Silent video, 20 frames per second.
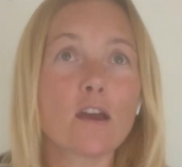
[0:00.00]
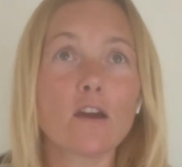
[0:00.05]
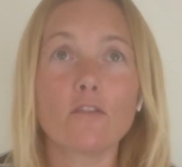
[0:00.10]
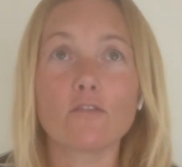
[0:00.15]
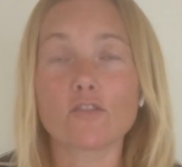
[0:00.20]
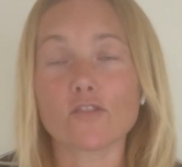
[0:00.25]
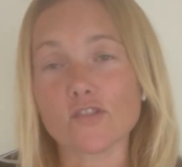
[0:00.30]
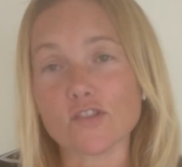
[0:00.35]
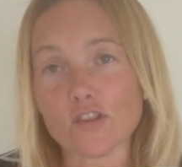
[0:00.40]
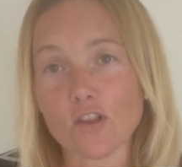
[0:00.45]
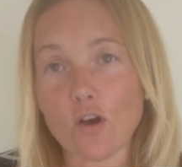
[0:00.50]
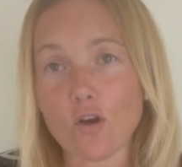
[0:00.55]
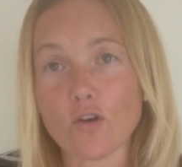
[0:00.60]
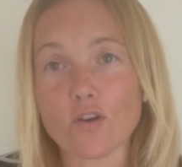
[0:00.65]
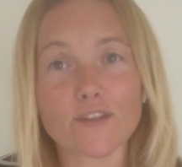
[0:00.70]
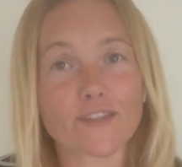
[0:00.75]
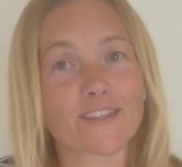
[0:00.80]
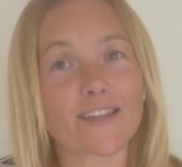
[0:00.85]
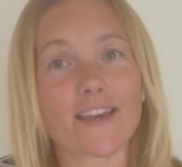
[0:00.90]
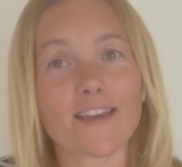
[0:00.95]
for as
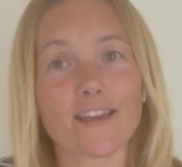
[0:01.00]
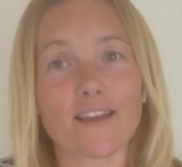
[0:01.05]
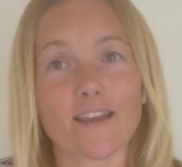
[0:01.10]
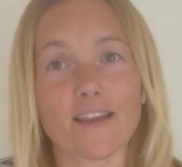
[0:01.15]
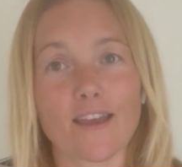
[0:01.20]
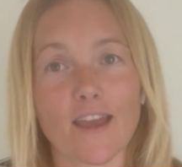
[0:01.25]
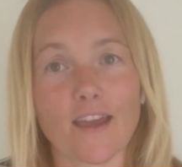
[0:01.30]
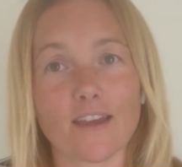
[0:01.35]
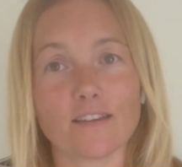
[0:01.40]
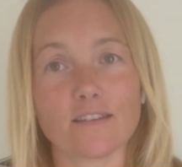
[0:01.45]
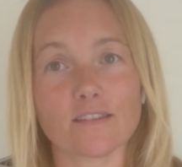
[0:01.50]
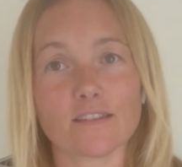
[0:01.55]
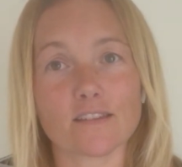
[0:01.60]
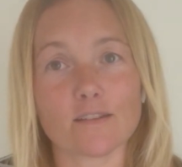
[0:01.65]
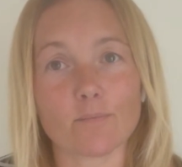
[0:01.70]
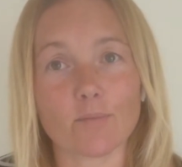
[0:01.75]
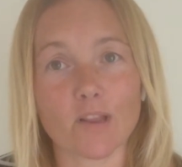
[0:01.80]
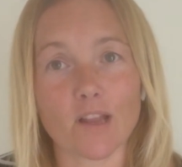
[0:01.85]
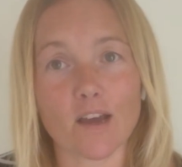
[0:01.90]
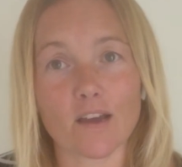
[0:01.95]
long as they can gain
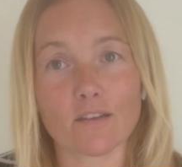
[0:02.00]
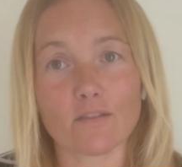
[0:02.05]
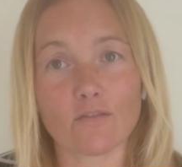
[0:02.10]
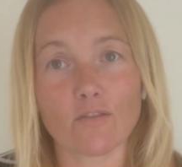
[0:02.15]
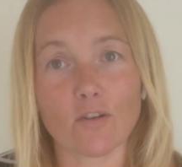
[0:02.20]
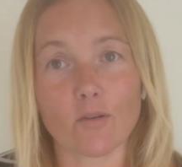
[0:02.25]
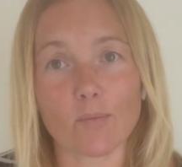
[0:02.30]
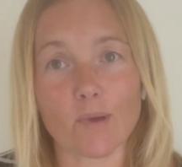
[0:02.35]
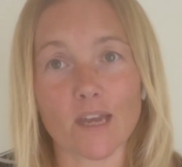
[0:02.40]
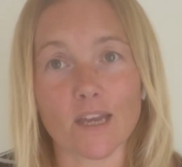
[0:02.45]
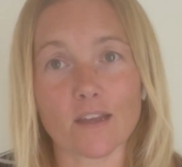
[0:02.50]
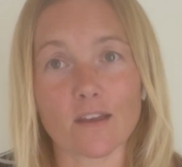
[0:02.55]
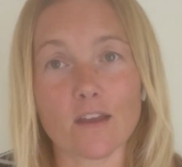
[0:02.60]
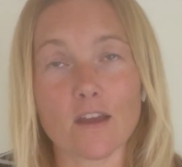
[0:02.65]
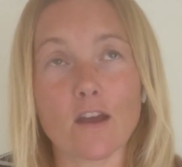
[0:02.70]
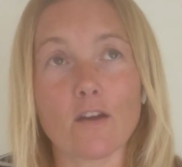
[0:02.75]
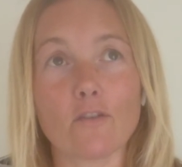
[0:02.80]
supply from it,